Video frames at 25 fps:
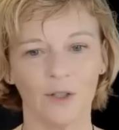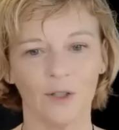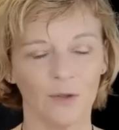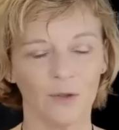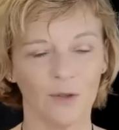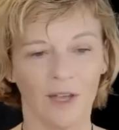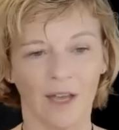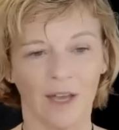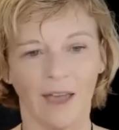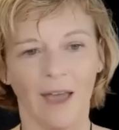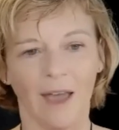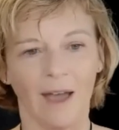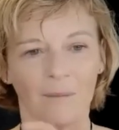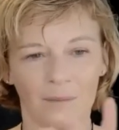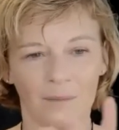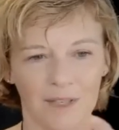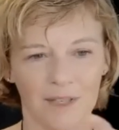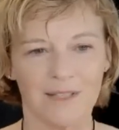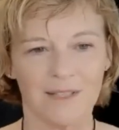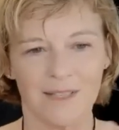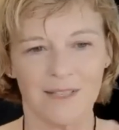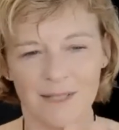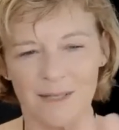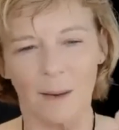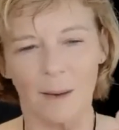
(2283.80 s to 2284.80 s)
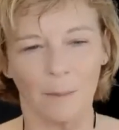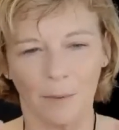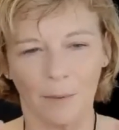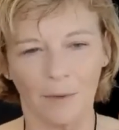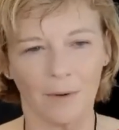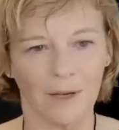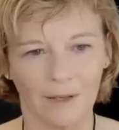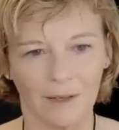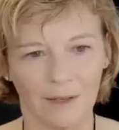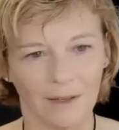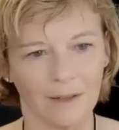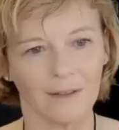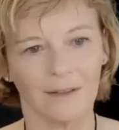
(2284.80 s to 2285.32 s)
they can't be
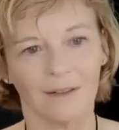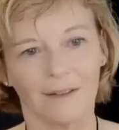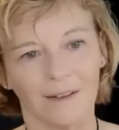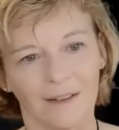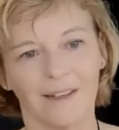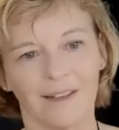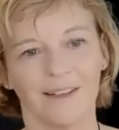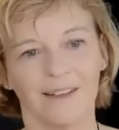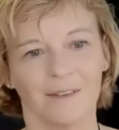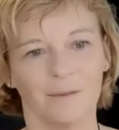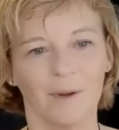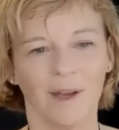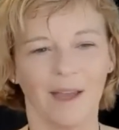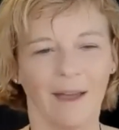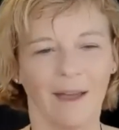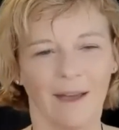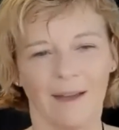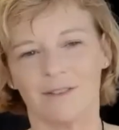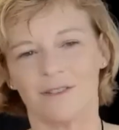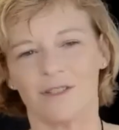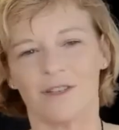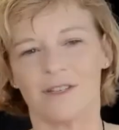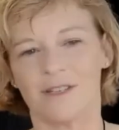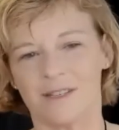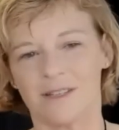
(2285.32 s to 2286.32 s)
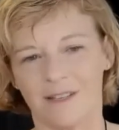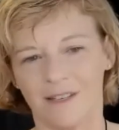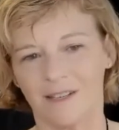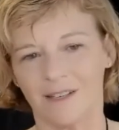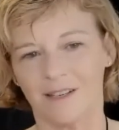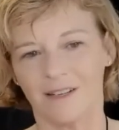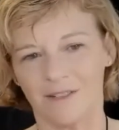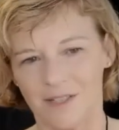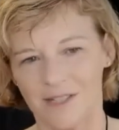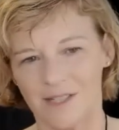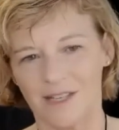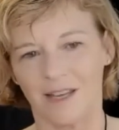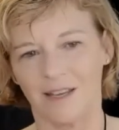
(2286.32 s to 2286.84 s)
separated. We can't just,
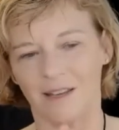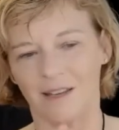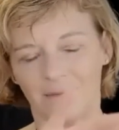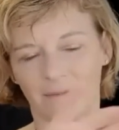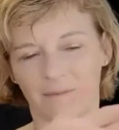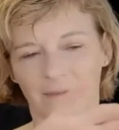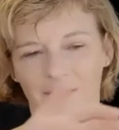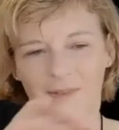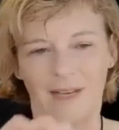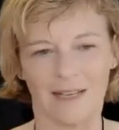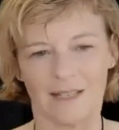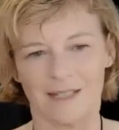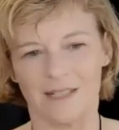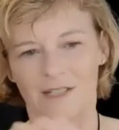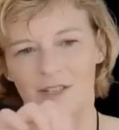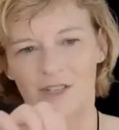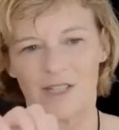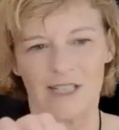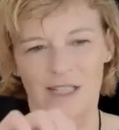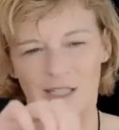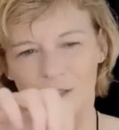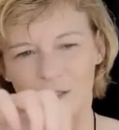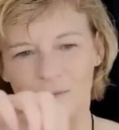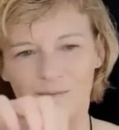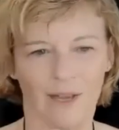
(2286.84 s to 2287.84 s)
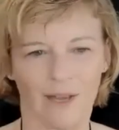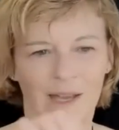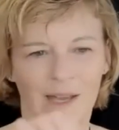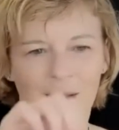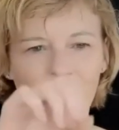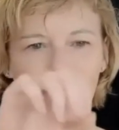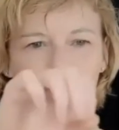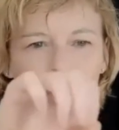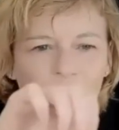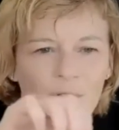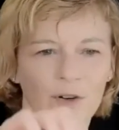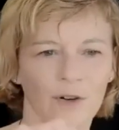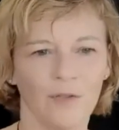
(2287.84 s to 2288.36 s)
say, let's just
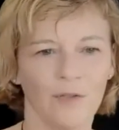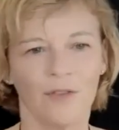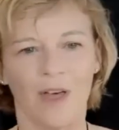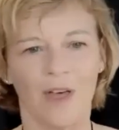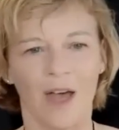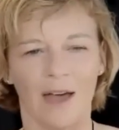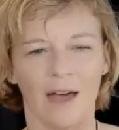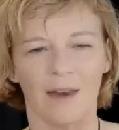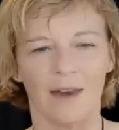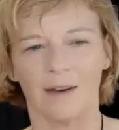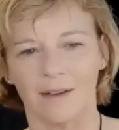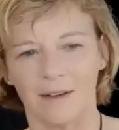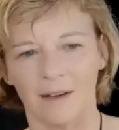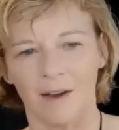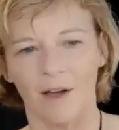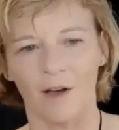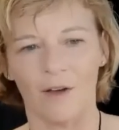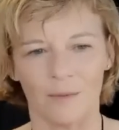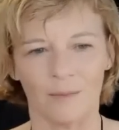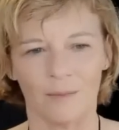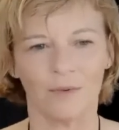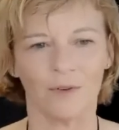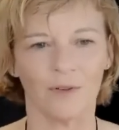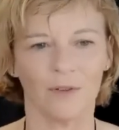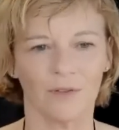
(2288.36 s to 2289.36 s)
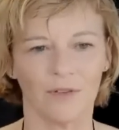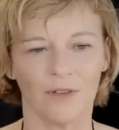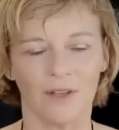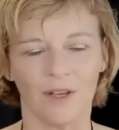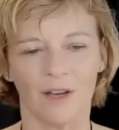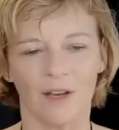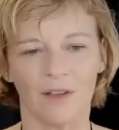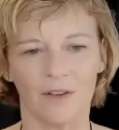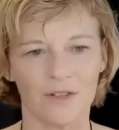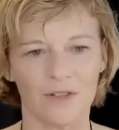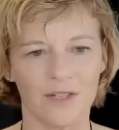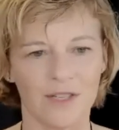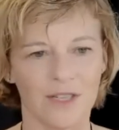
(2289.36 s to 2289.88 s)
improve that and not improve the
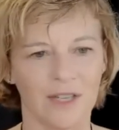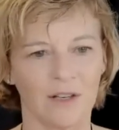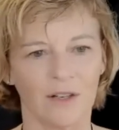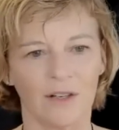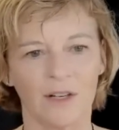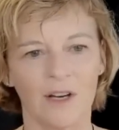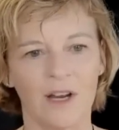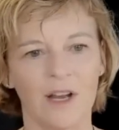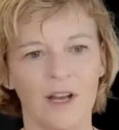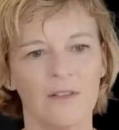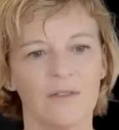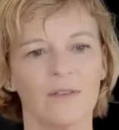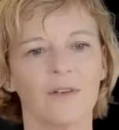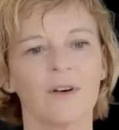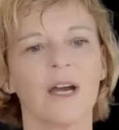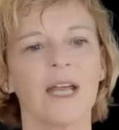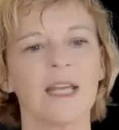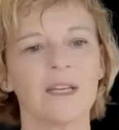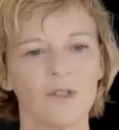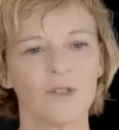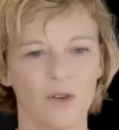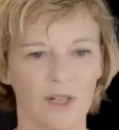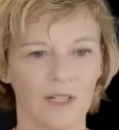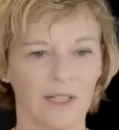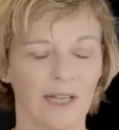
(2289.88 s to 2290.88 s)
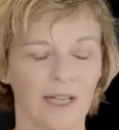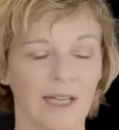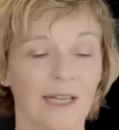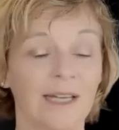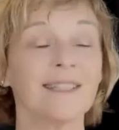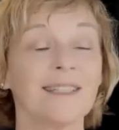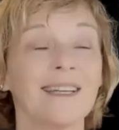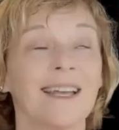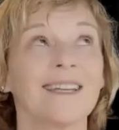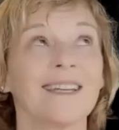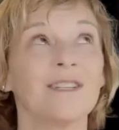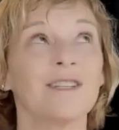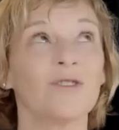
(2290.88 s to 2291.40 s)
others. They're
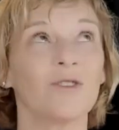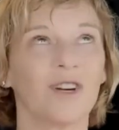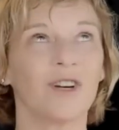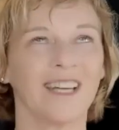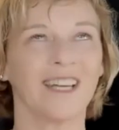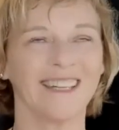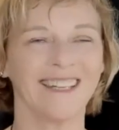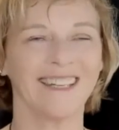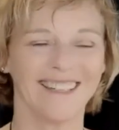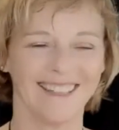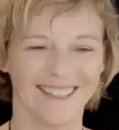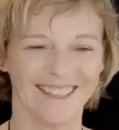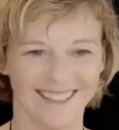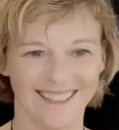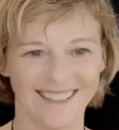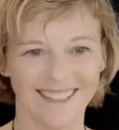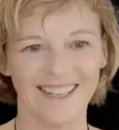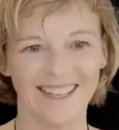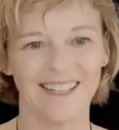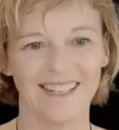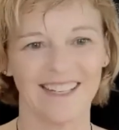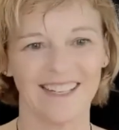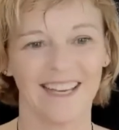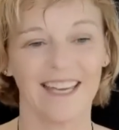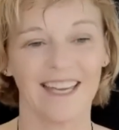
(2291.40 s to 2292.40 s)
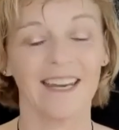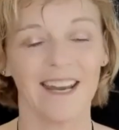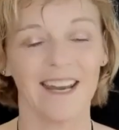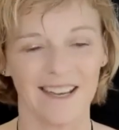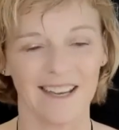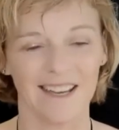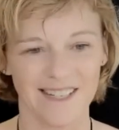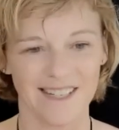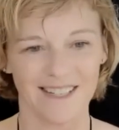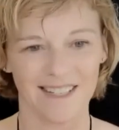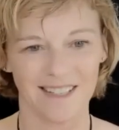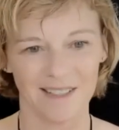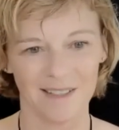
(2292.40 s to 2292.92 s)
intricately
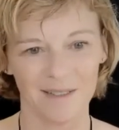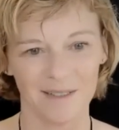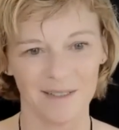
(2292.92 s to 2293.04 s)
connected.